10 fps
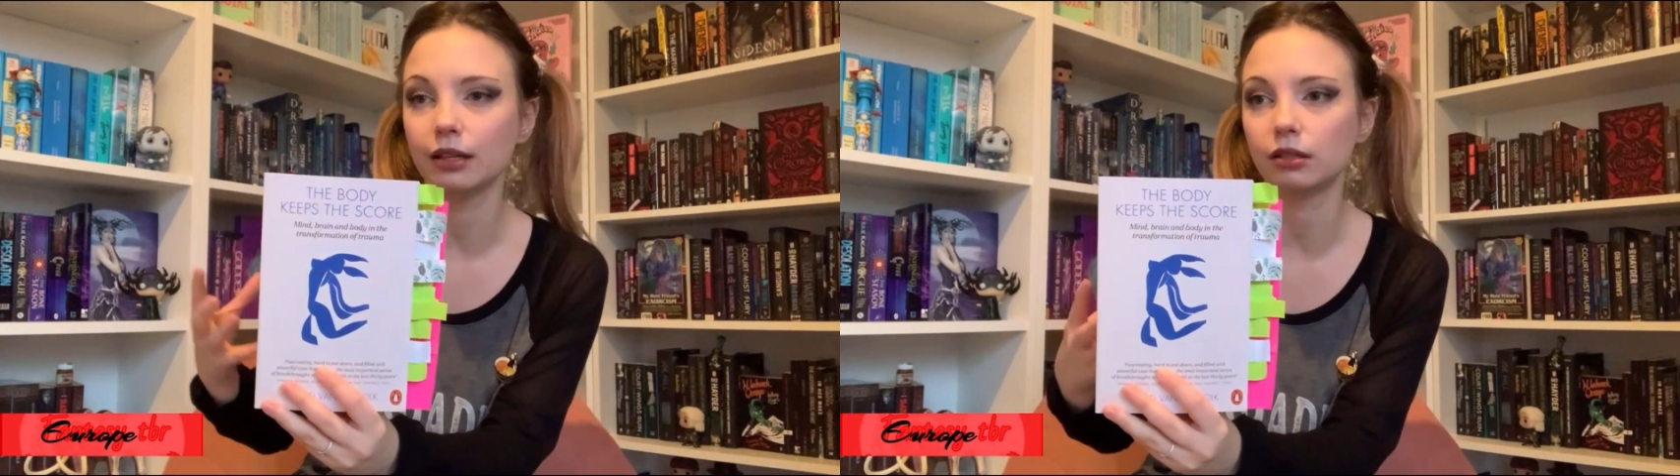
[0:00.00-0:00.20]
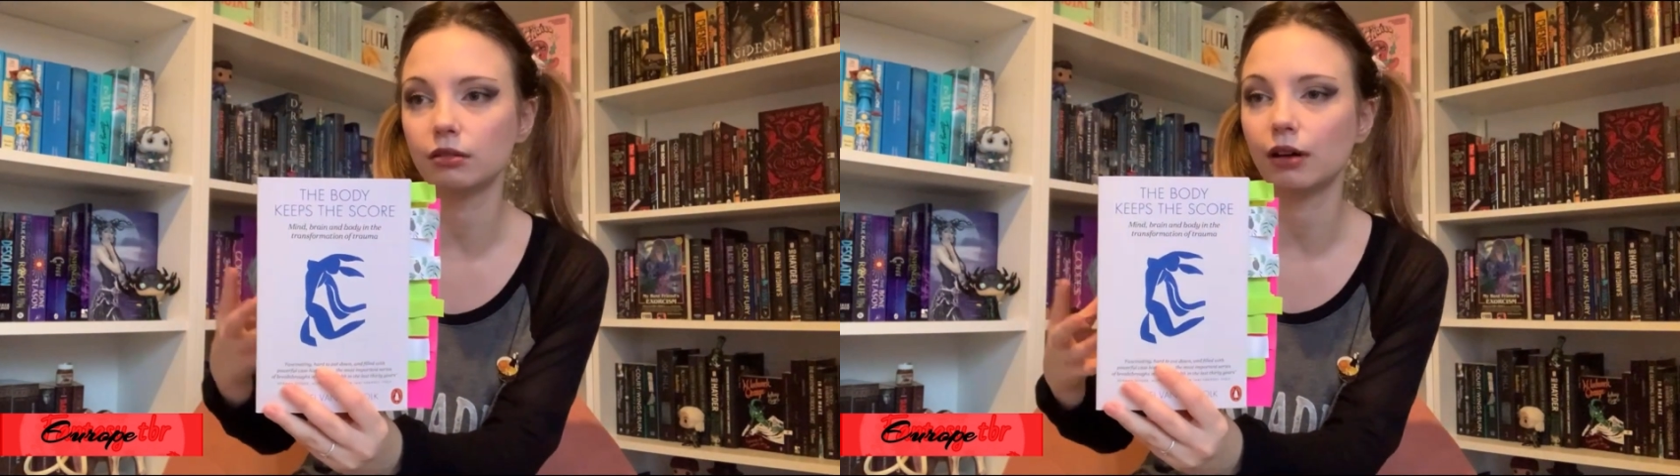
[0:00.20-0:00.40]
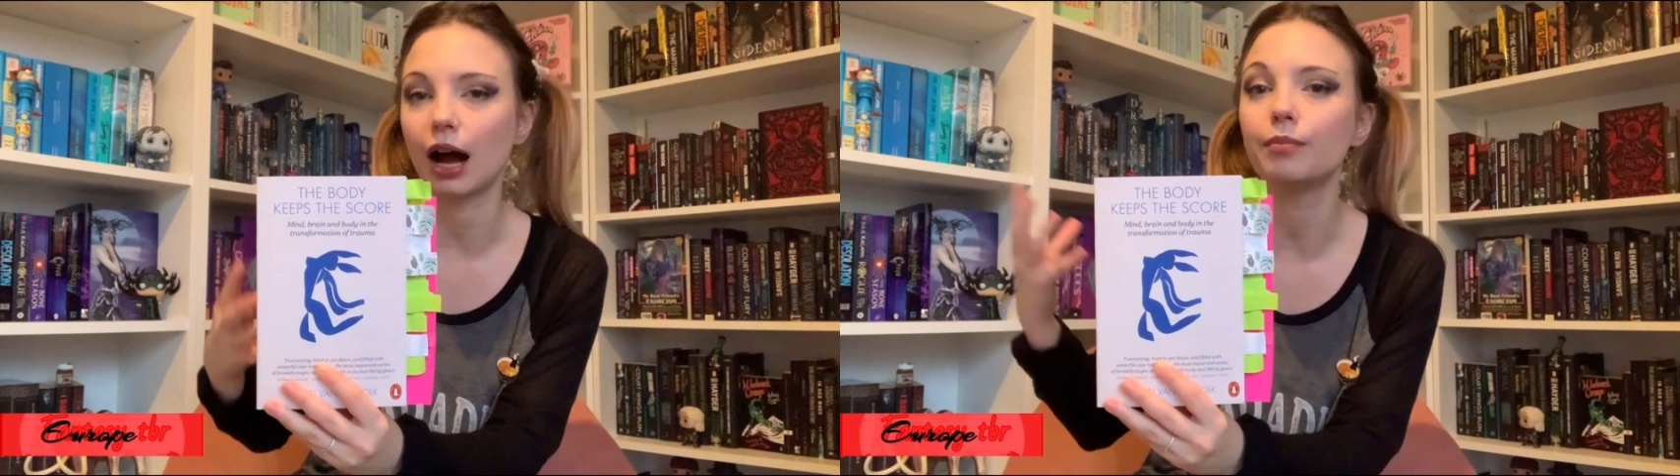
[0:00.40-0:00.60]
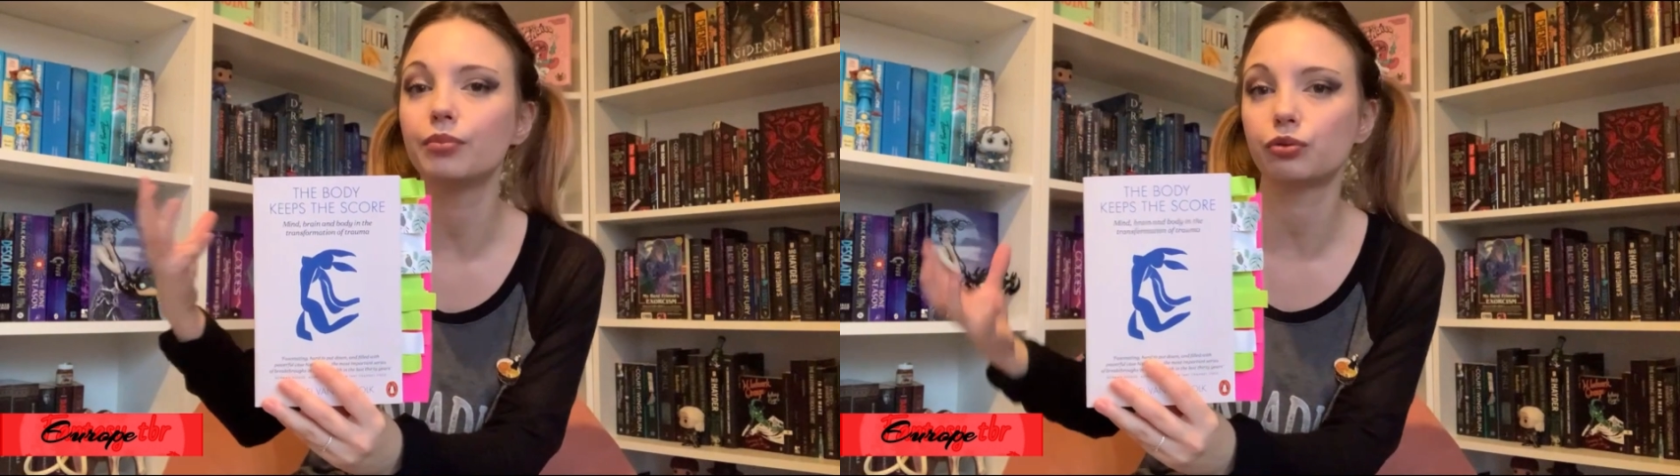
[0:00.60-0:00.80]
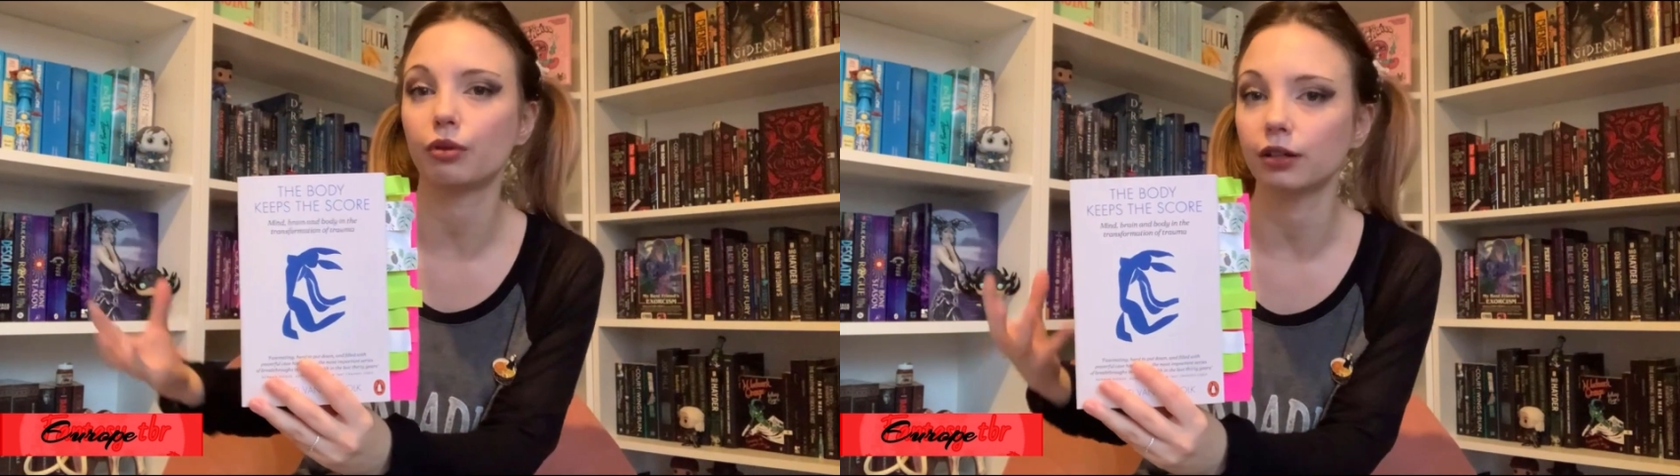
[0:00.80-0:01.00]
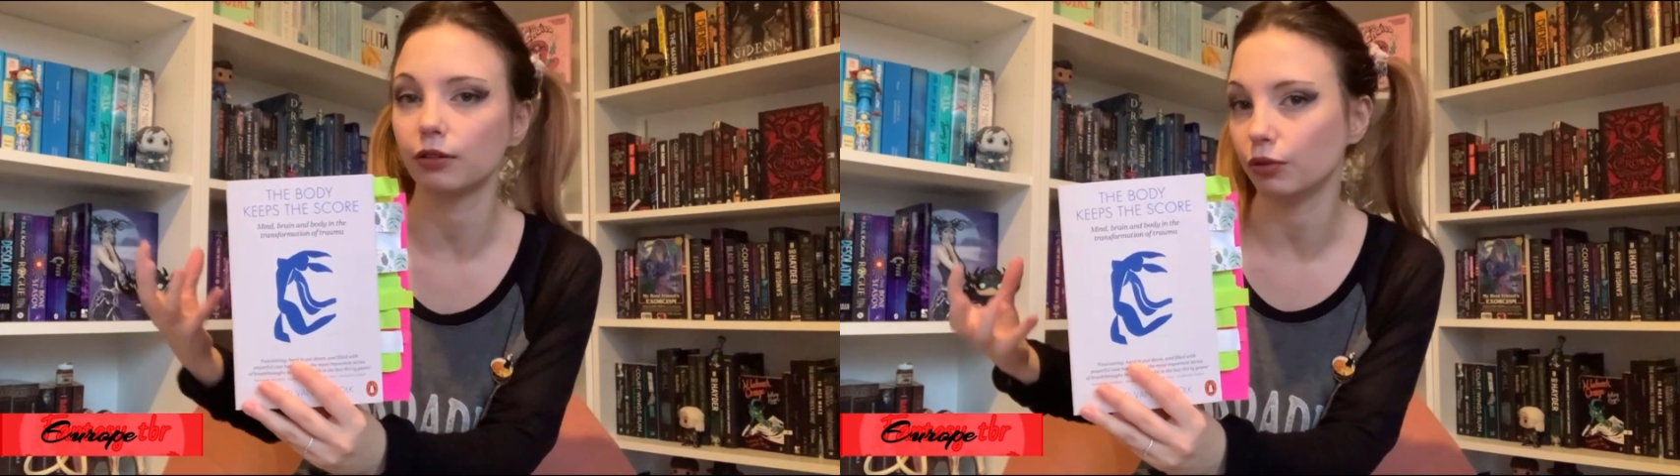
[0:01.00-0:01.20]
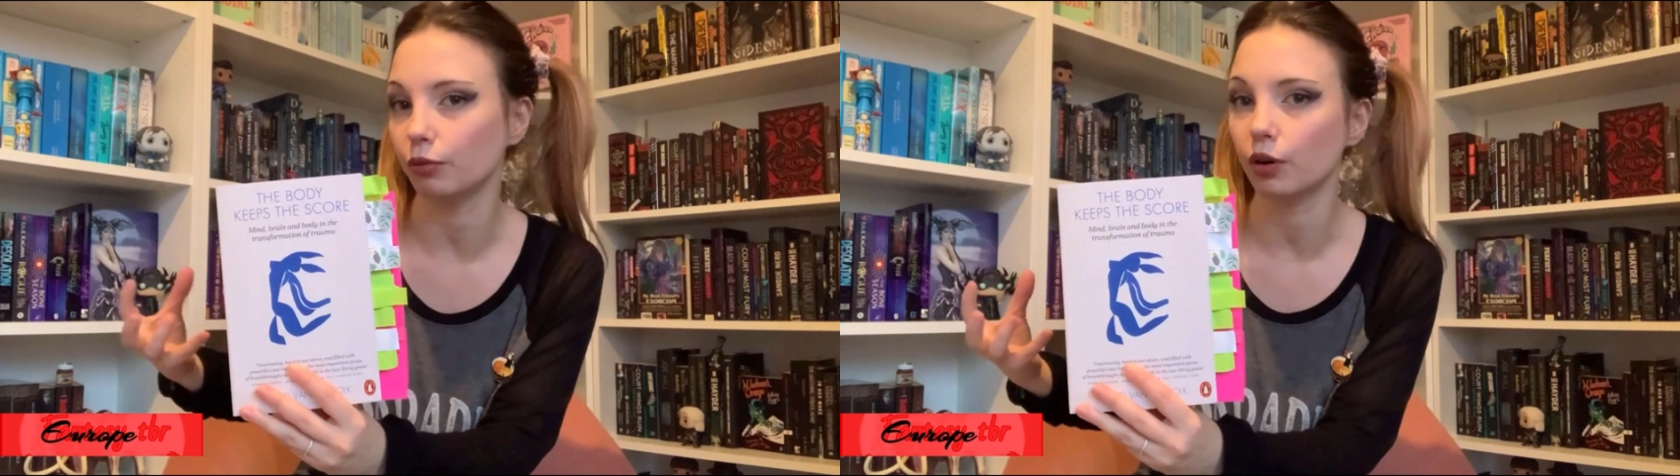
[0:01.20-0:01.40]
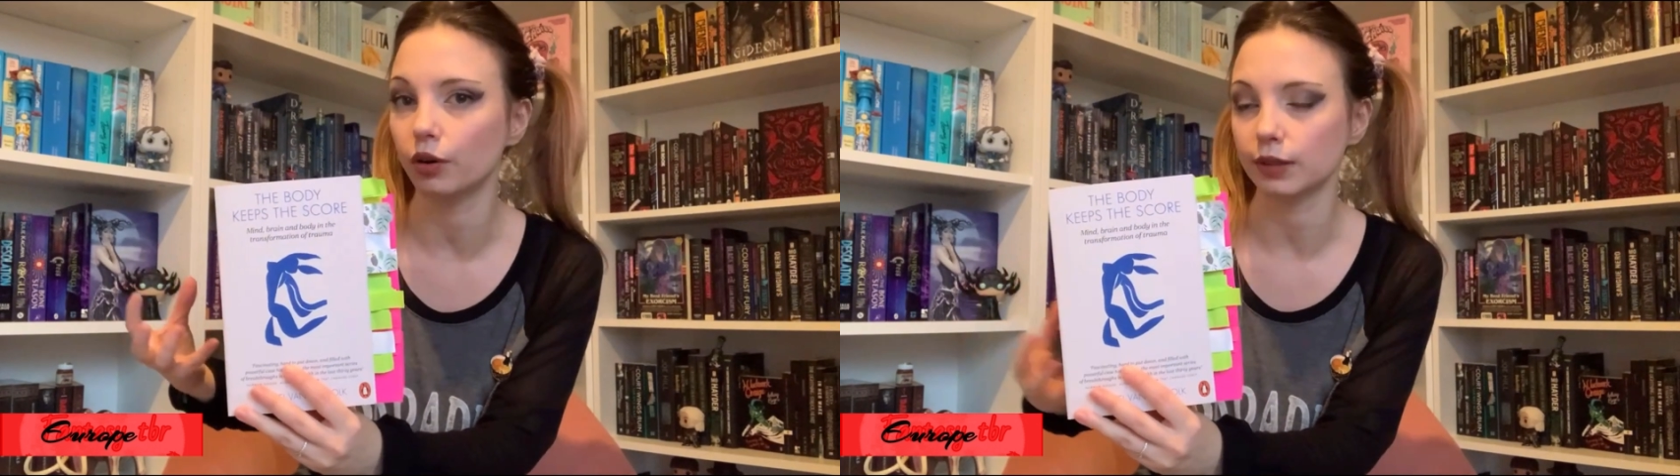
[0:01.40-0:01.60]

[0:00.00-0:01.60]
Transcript: so abstract if you want,